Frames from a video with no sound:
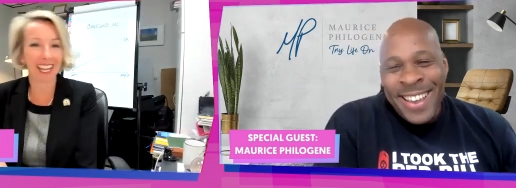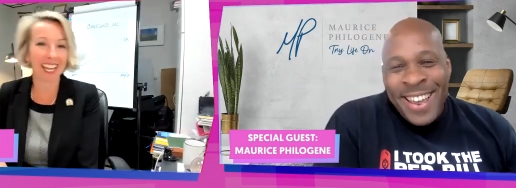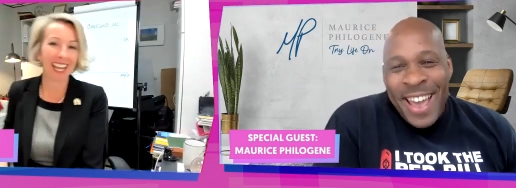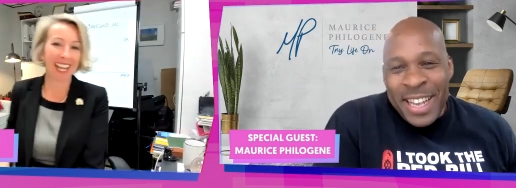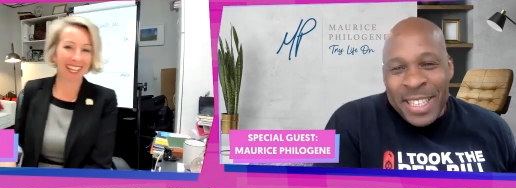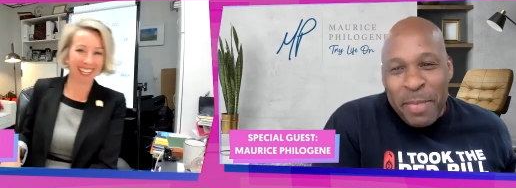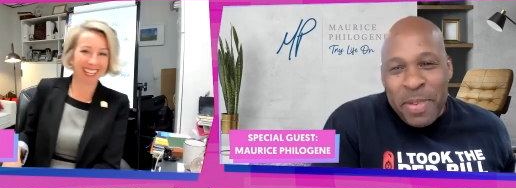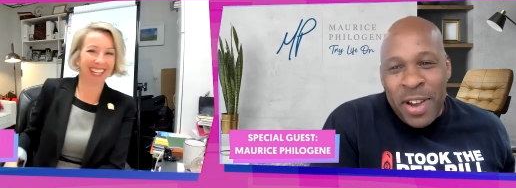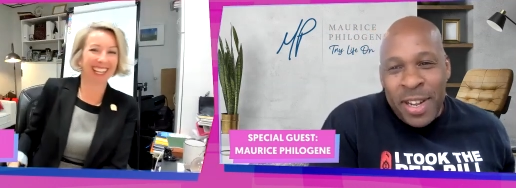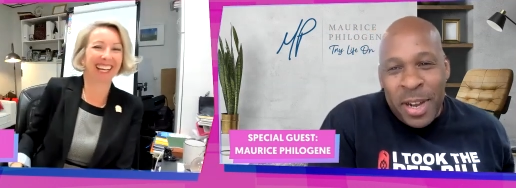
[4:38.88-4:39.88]
Speaker 1: Except
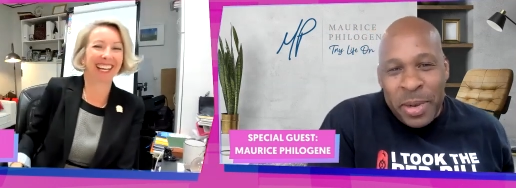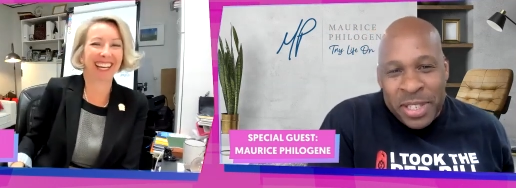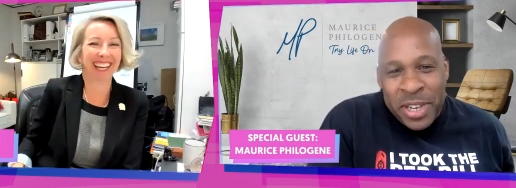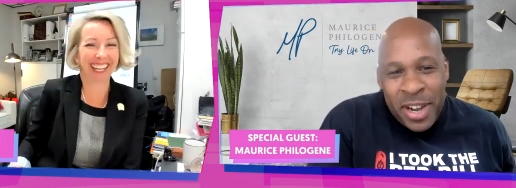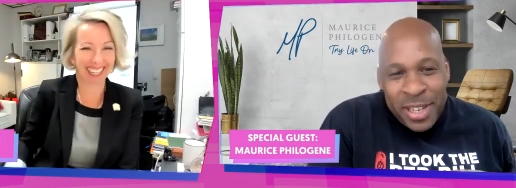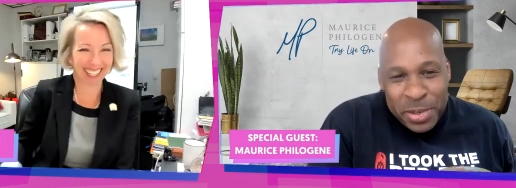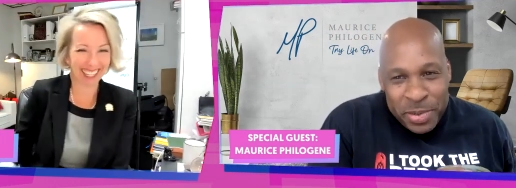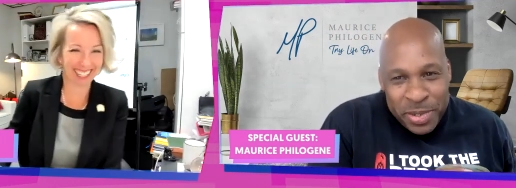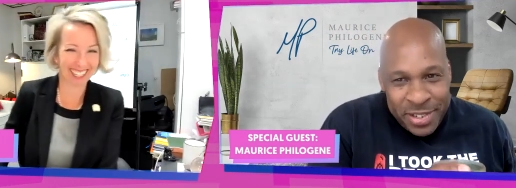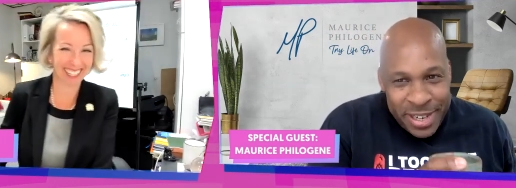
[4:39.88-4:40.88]
y'all always call us
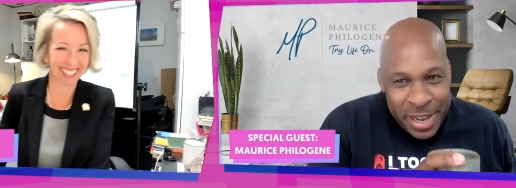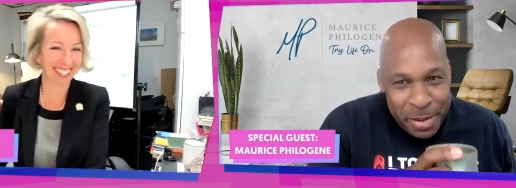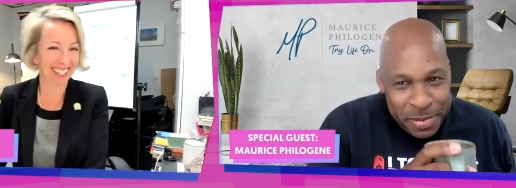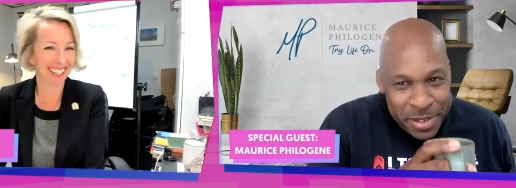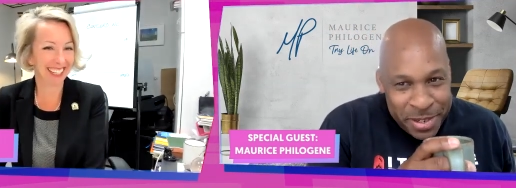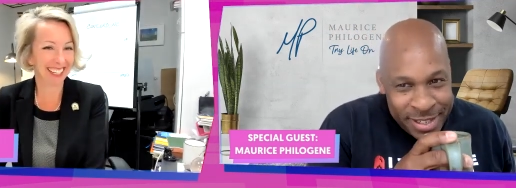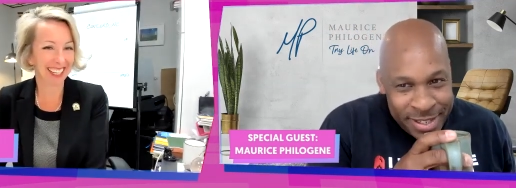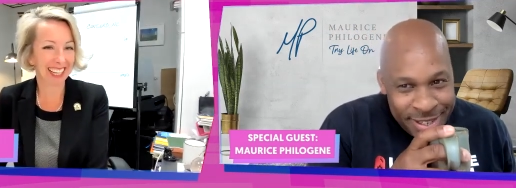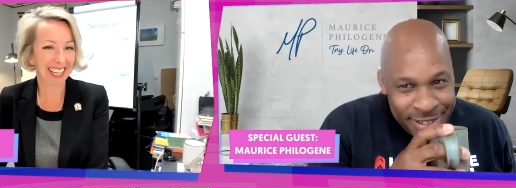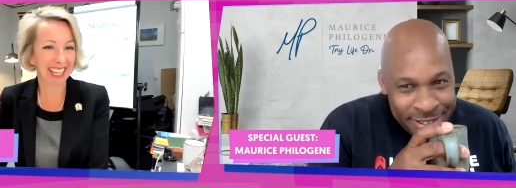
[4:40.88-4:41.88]
when you need help, though. That's
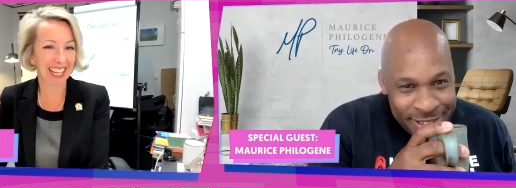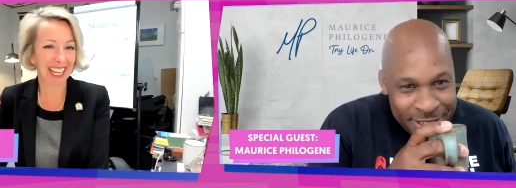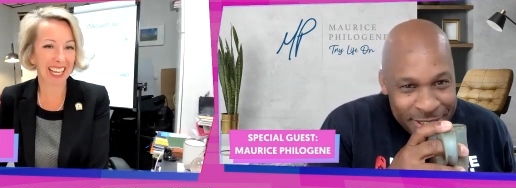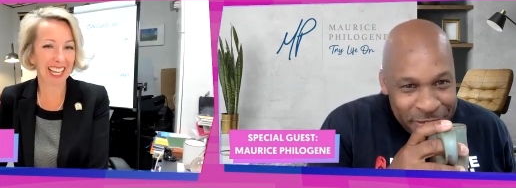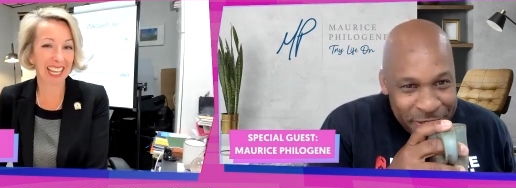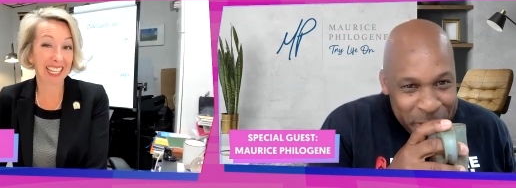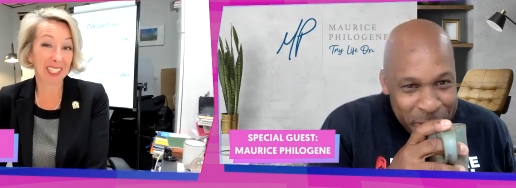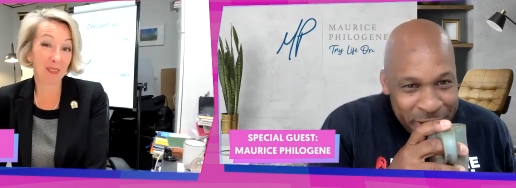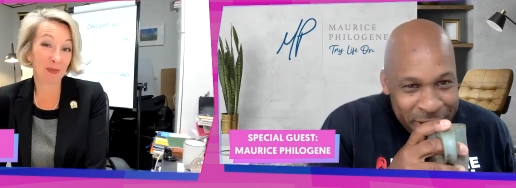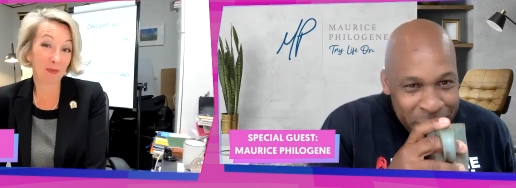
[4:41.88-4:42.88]
the thing. That's the funny
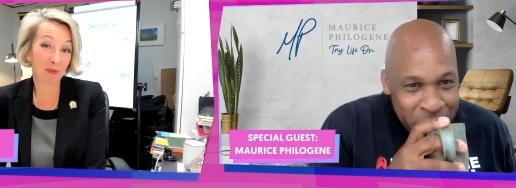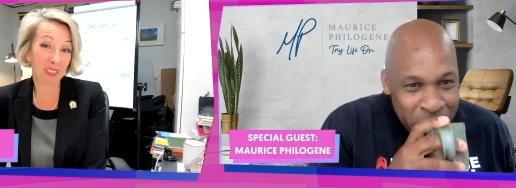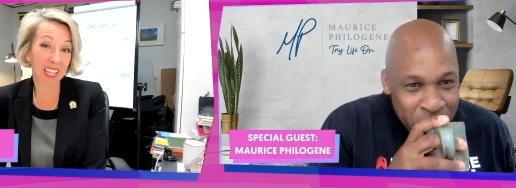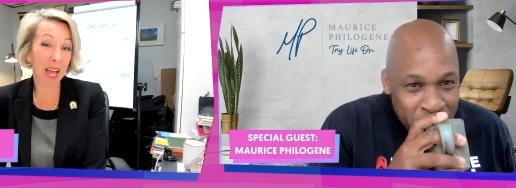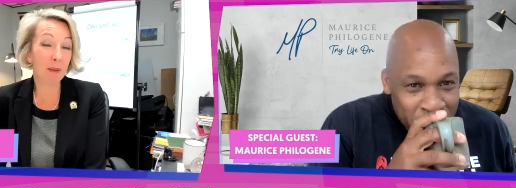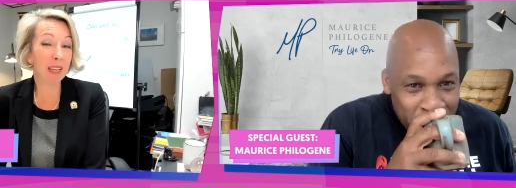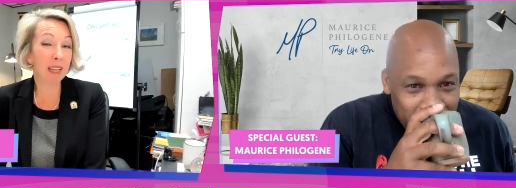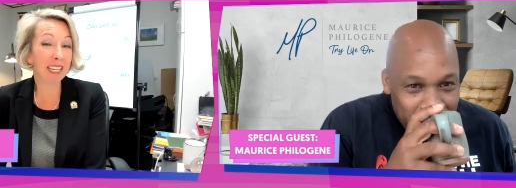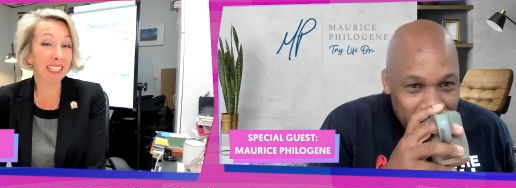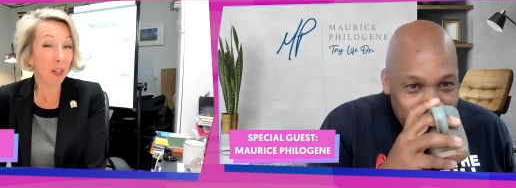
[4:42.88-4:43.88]
part.
Speaker 2: I mean,
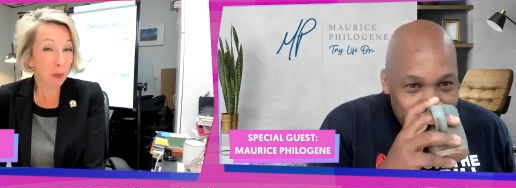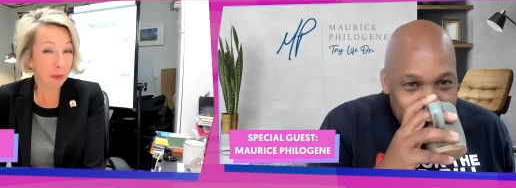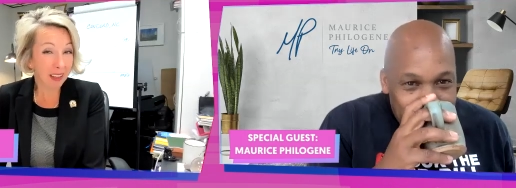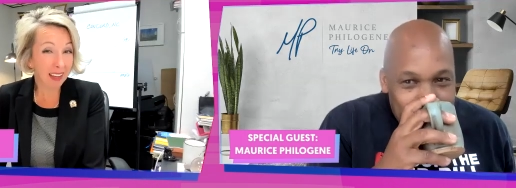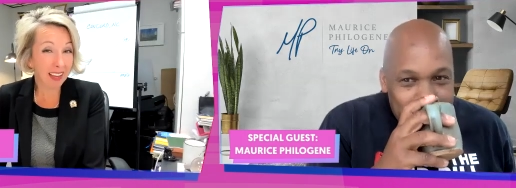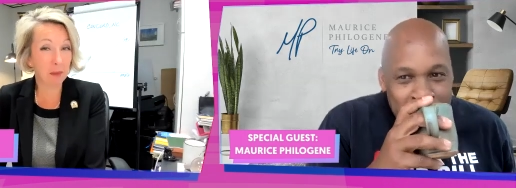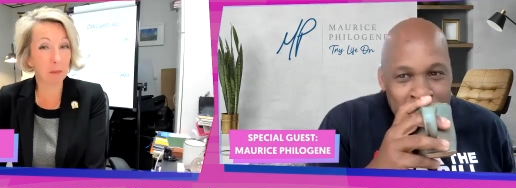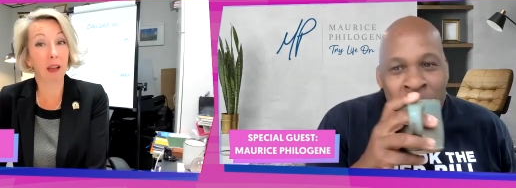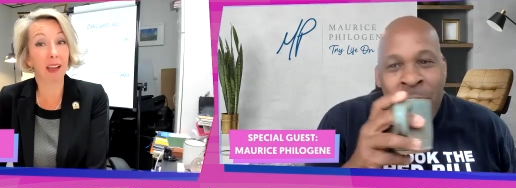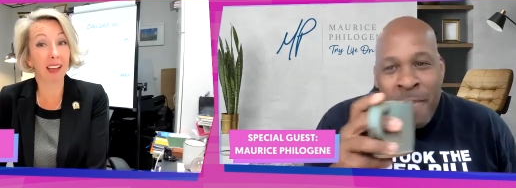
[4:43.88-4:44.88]
a little bit,
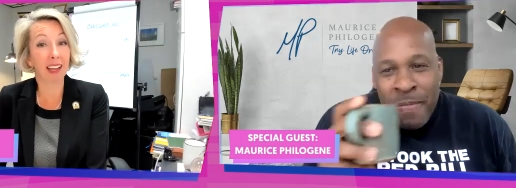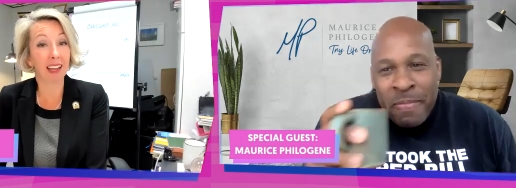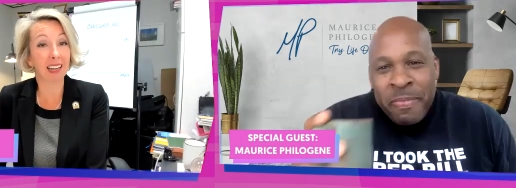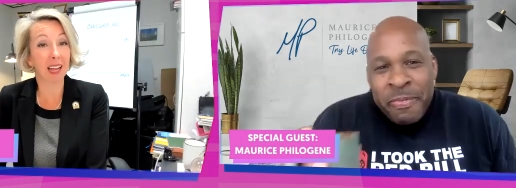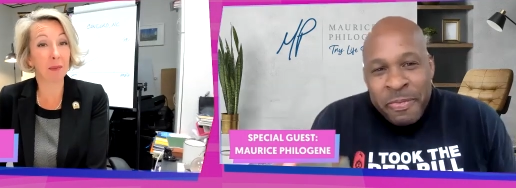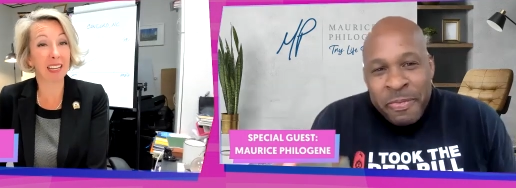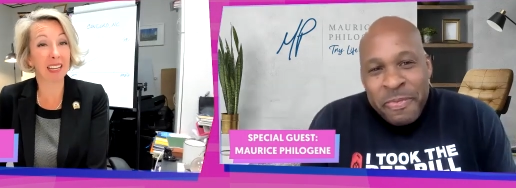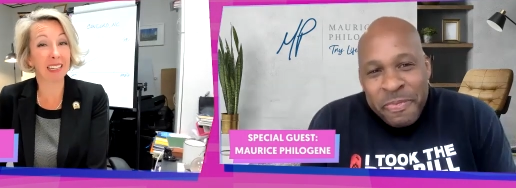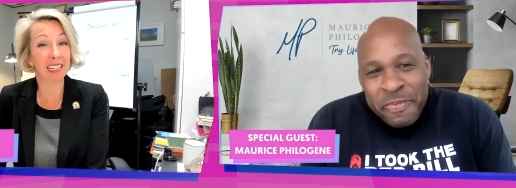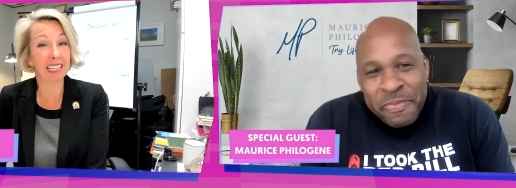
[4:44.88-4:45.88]
but I
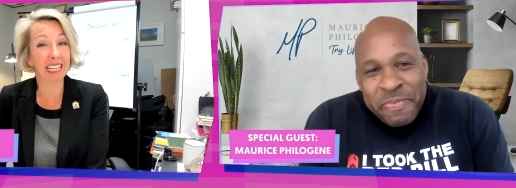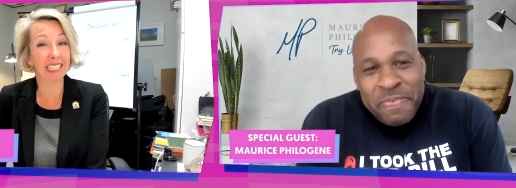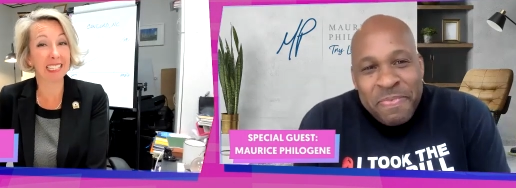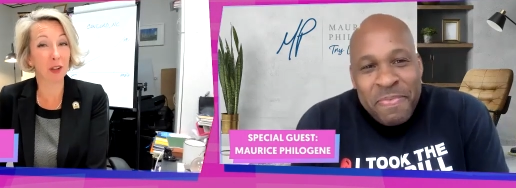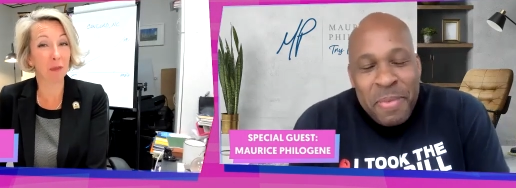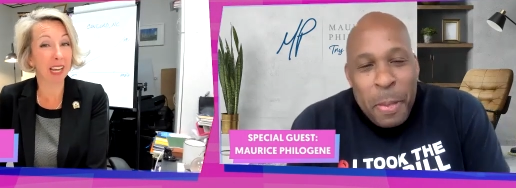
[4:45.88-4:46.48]
mean, it's still, we